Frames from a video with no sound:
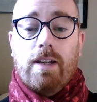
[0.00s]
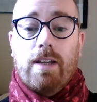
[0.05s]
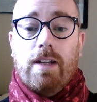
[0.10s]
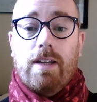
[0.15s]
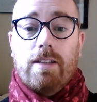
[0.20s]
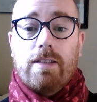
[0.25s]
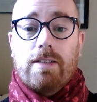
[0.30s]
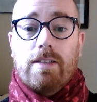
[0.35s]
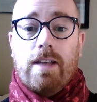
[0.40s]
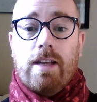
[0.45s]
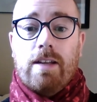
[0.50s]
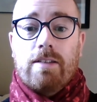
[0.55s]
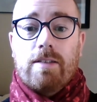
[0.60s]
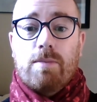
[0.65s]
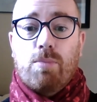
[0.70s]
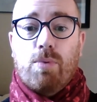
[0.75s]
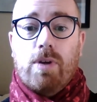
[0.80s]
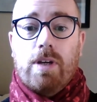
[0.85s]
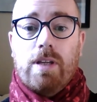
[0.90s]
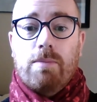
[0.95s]
It sounds
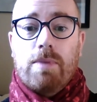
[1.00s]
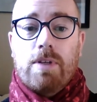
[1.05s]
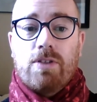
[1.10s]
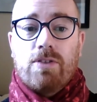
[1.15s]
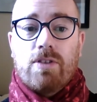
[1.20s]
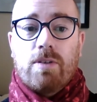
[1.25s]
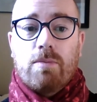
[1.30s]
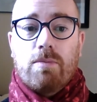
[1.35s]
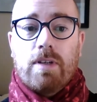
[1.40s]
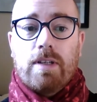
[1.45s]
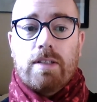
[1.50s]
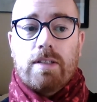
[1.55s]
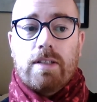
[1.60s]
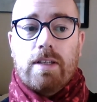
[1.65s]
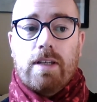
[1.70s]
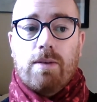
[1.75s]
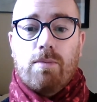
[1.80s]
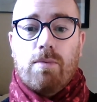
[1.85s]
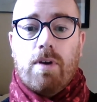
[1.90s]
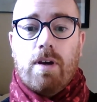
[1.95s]
pretty miserable, doesn't
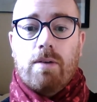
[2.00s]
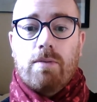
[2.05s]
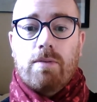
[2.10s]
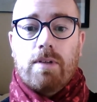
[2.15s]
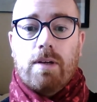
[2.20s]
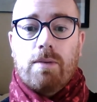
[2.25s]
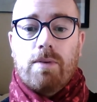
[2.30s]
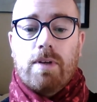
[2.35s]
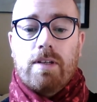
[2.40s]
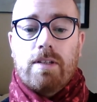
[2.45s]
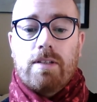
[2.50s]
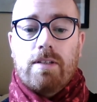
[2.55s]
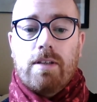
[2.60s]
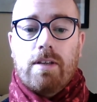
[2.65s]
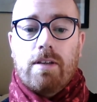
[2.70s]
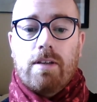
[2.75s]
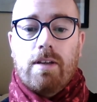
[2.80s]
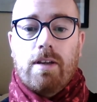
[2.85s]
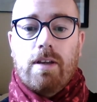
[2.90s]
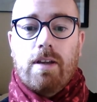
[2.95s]
it? Why would I want
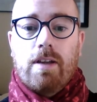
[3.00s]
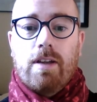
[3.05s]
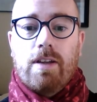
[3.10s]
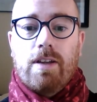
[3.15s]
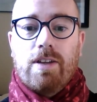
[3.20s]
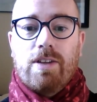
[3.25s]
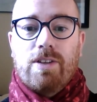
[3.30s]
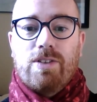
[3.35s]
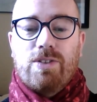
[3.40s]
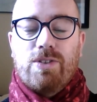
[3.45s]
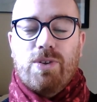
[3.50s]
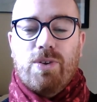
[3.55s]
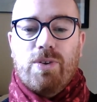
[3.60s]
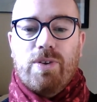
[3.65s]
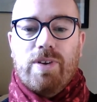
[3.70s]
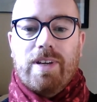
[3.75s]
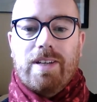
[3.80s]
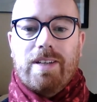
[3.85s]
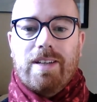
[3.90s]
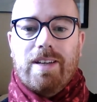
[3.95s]
to
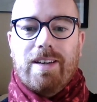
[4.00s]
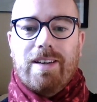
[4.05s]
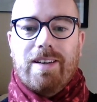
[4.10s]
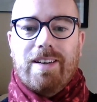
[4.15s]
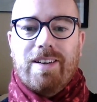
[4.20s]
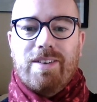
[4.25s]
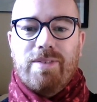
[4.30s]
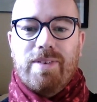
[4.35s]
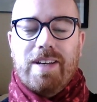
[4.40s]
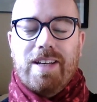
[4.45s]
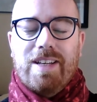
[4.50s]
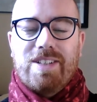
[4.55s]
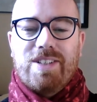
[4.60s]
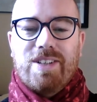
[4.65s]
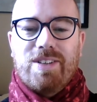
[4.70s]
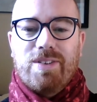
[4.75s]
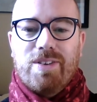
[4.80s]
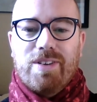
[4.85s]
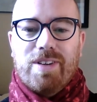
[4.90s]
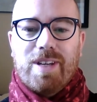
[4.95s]
join a
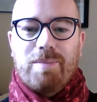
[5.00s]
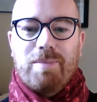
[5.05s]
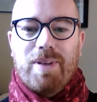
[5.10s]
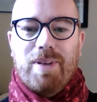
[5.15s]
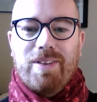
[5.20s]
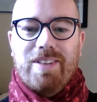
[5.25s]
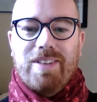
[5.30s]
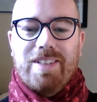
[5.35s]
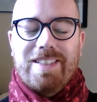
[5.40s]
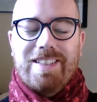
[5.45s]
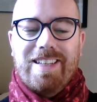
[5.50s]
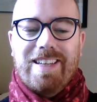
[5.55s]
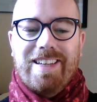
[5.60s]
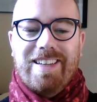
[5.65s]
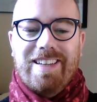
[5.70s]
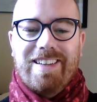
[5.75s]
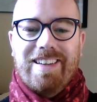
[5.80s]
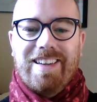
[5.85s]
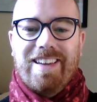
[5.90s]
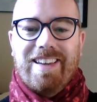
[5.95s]
religion or a
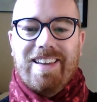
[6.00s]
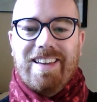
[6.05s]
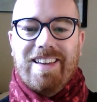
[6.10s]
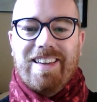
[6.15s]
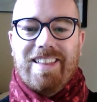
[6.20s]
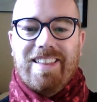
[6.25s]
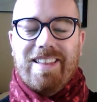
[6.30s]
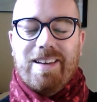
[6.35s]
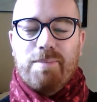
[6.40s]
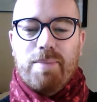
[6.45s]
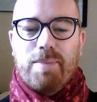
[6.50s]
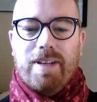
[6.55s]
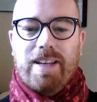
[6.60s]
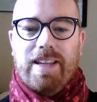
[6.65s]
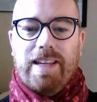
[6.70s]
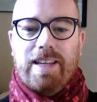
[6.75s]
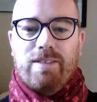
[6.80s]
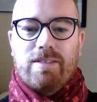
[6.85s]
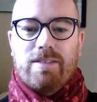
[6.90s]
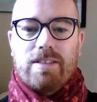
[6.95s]
community that
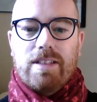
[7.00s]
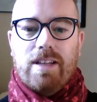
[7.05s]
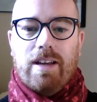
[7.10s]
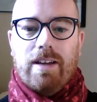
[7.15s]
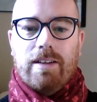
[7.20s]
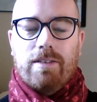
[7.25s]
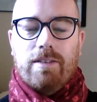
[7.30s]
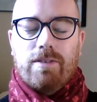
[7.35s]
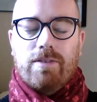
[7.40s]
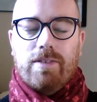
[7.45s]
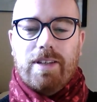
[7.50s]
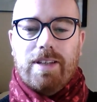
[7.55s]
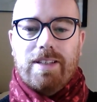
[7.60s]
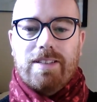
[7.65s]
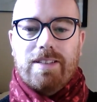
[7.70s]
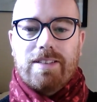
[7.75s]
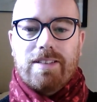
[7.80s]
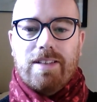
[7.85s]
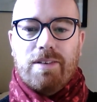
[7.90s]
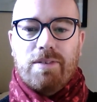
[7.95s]
believes life
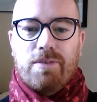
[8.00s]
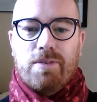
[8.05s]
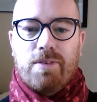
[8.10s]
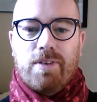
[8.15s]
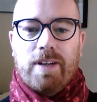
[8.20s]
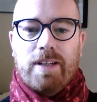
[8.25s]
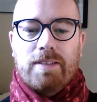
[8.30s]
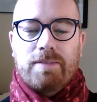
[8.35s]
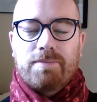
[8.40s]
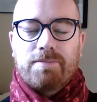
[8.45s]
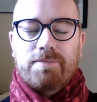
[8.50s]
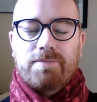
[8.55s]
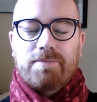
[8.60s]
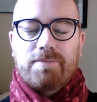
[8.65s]
is suffering?